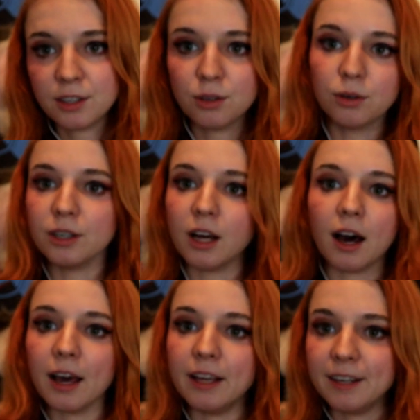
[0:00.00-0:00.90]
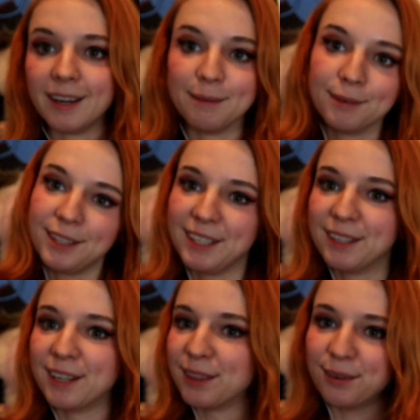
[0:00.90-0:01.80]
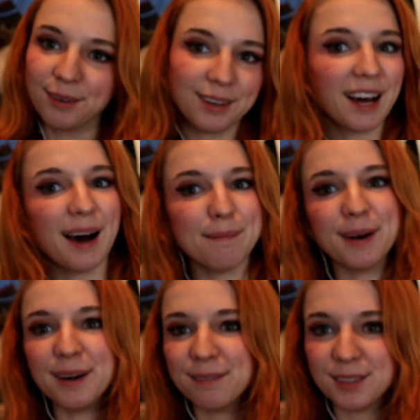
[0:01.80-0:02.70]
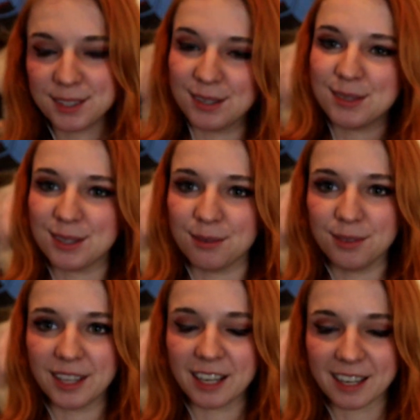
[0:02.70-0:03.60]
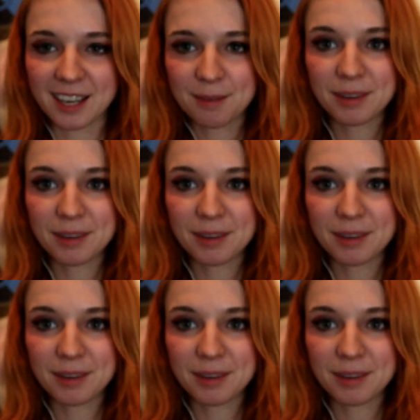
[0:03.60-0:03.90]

Or not. I'm really good at the or not part of this YouTube thing.